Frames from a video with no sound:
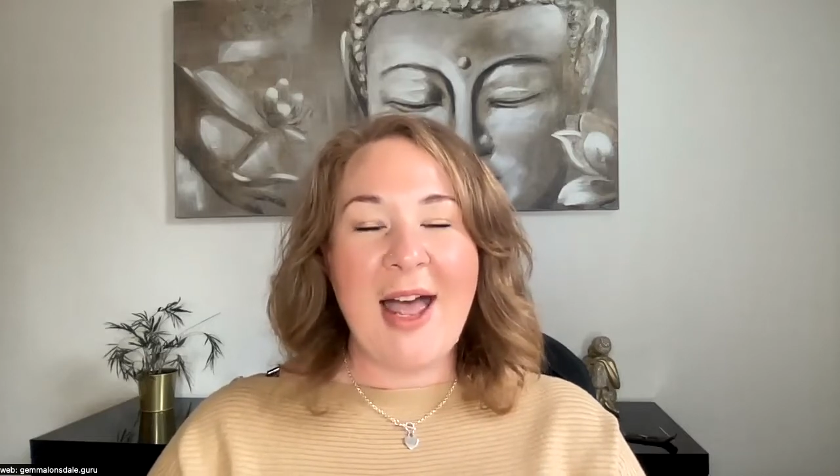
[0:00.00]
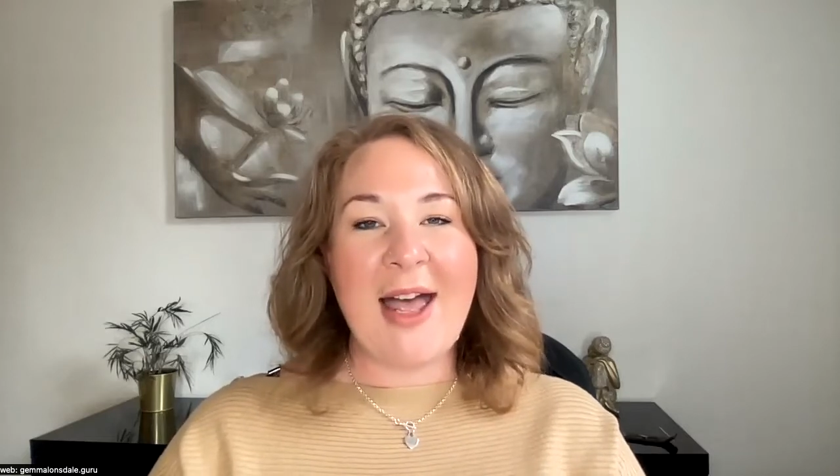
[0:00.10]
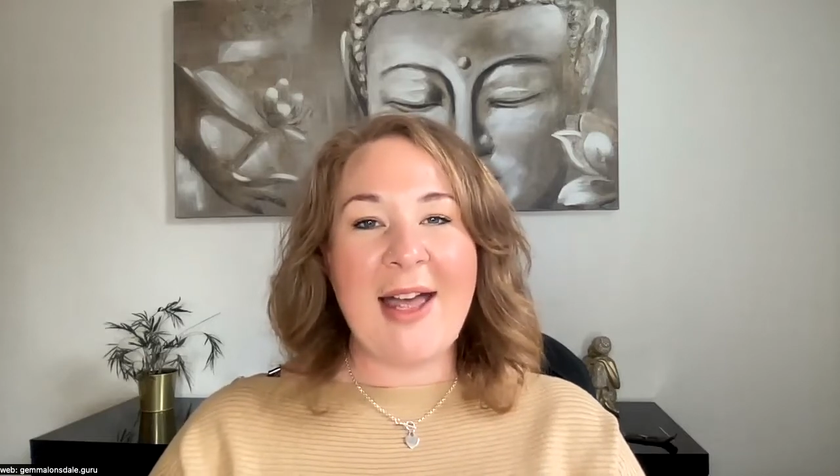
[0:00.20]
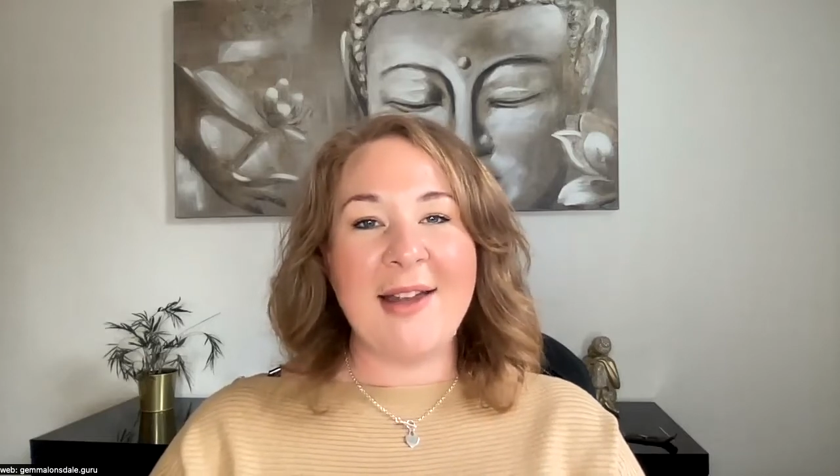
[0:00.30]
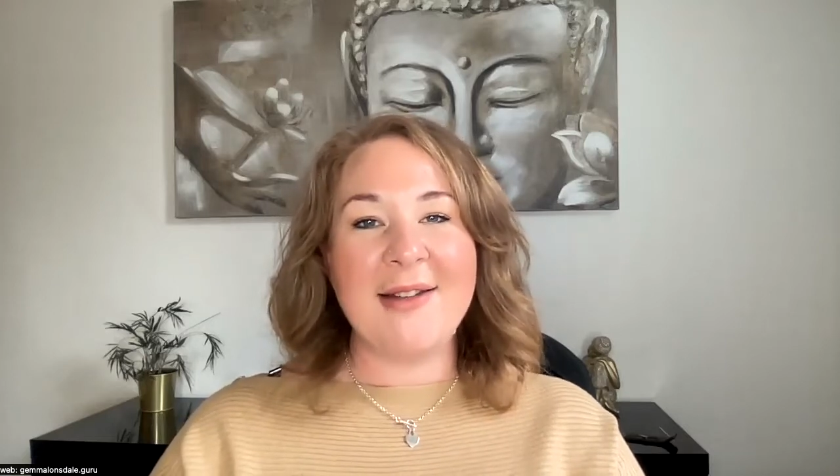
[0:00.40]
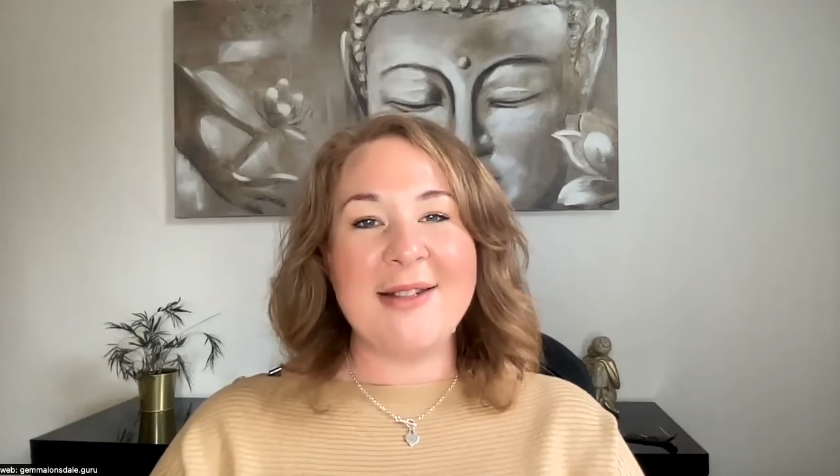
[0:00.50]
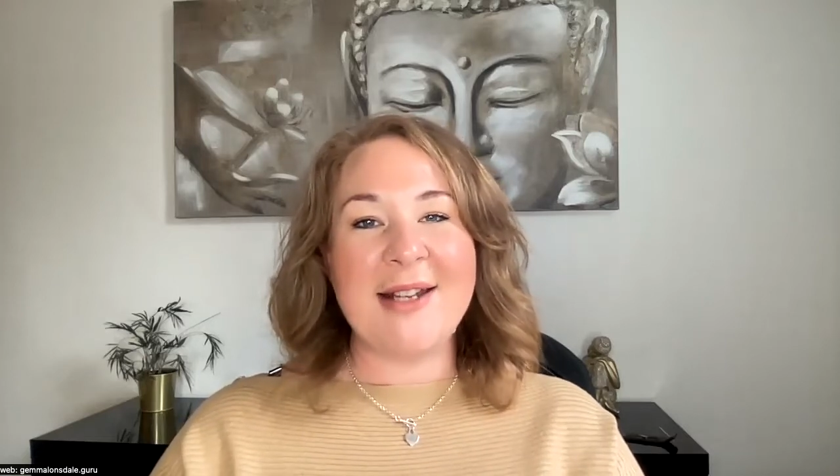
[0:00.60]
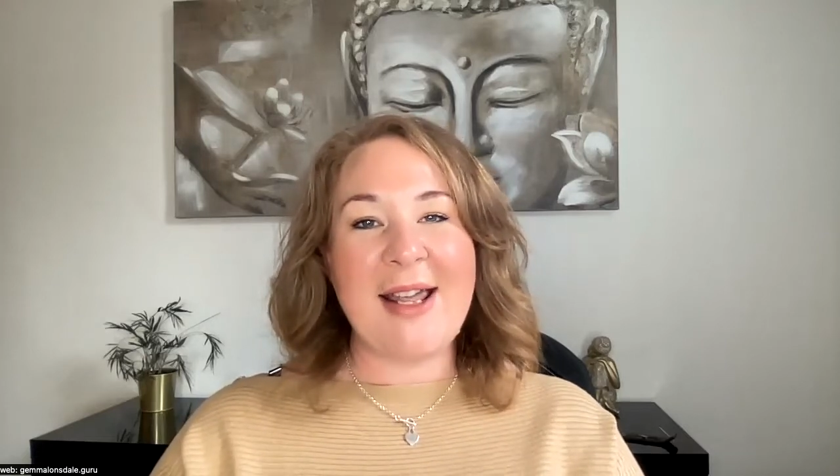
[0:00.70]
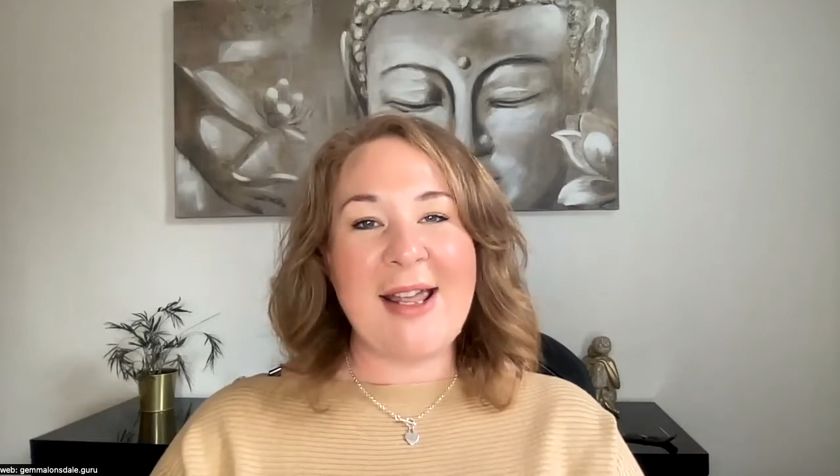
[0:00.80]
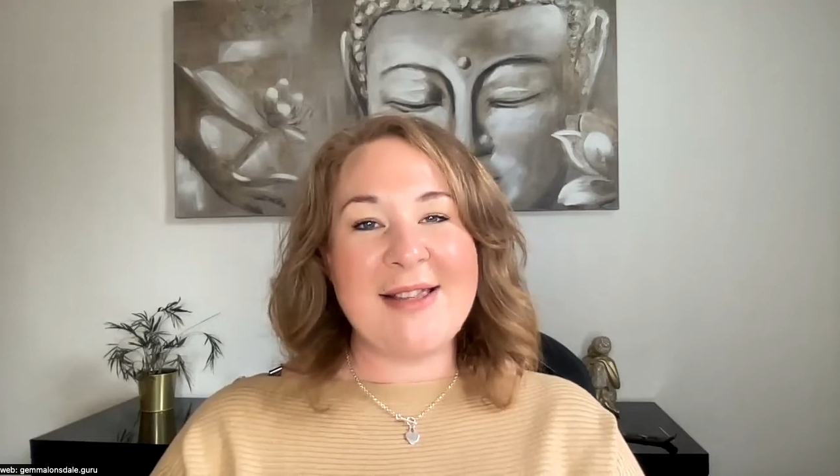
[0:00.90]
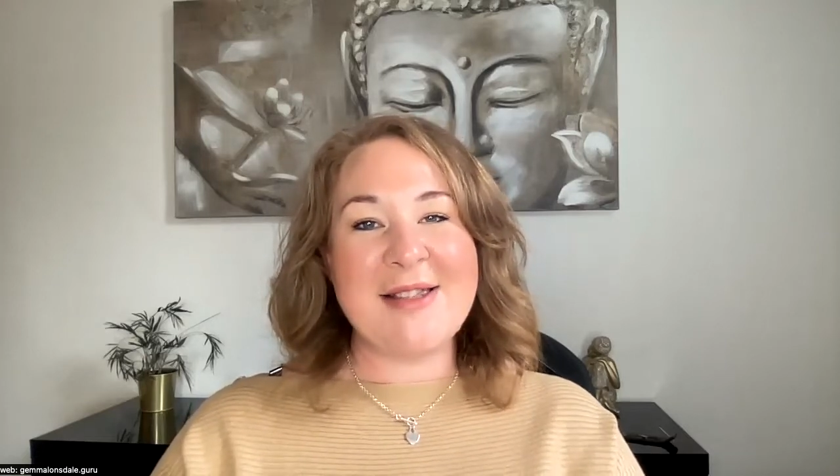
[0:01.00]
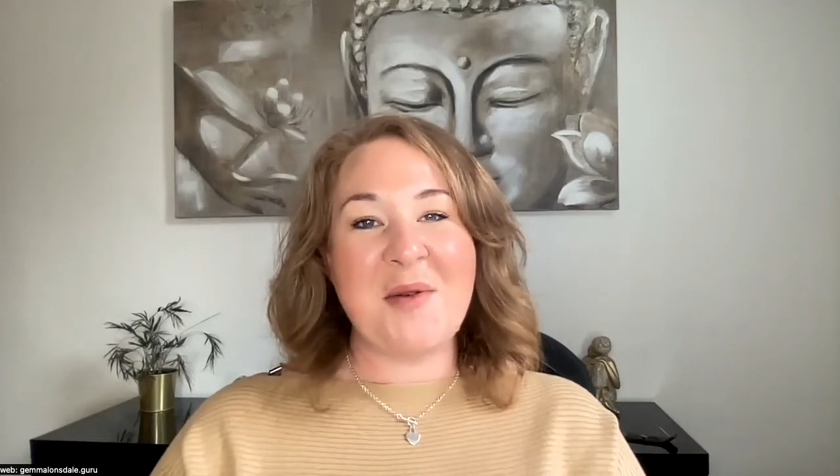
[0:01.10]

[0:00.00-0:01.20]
And it's a